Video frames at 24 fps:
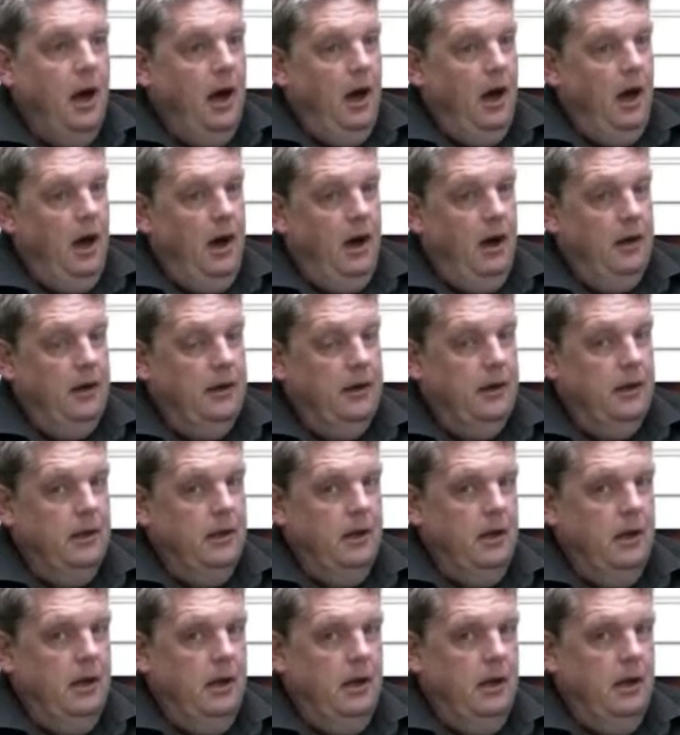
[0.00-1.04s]
And
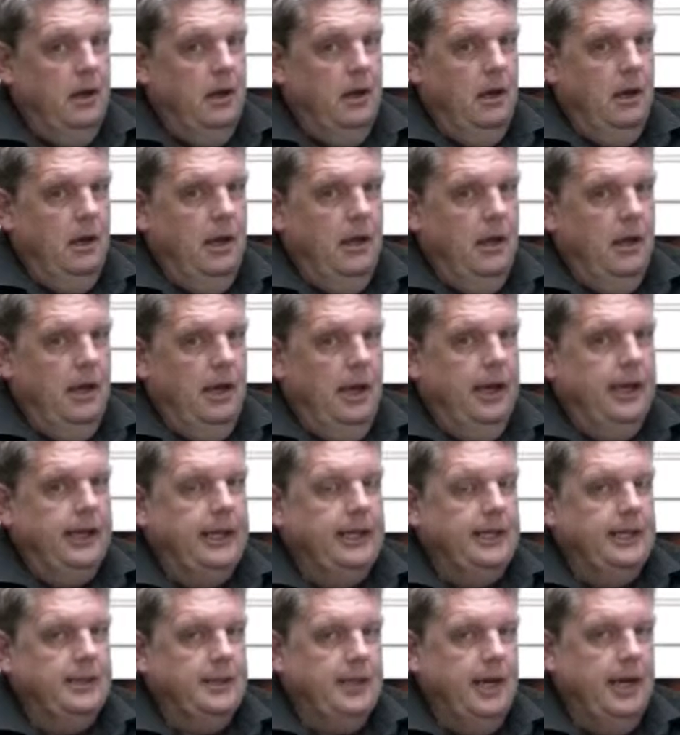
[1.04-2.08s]

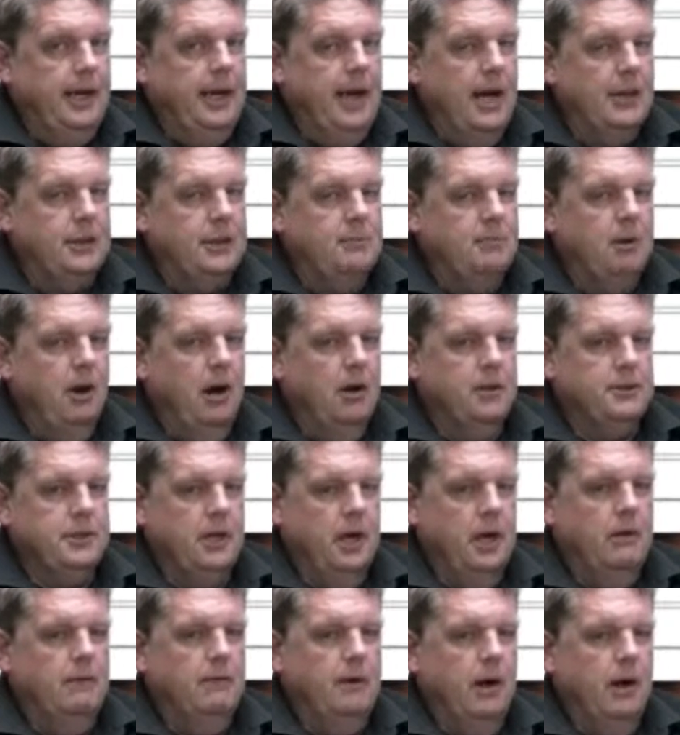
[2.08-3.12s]
he actually passed
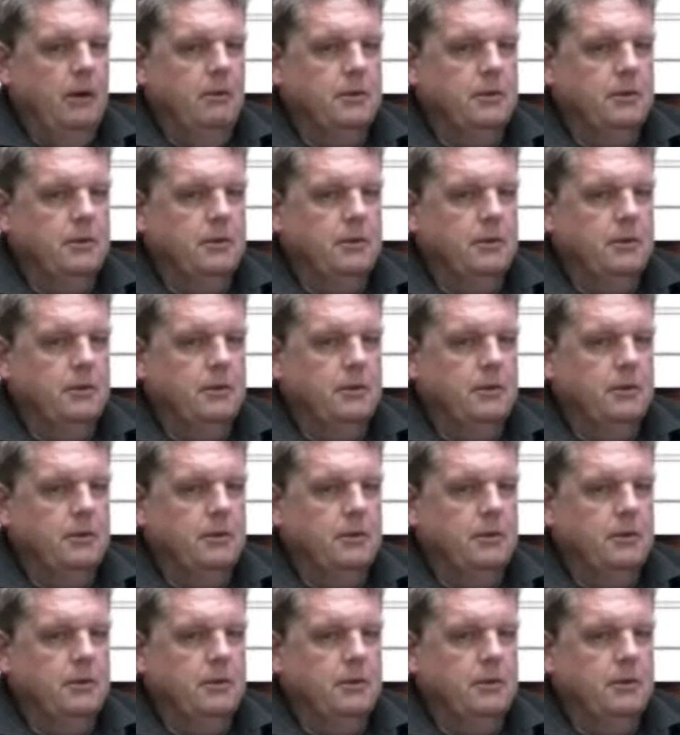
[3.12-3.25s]
over.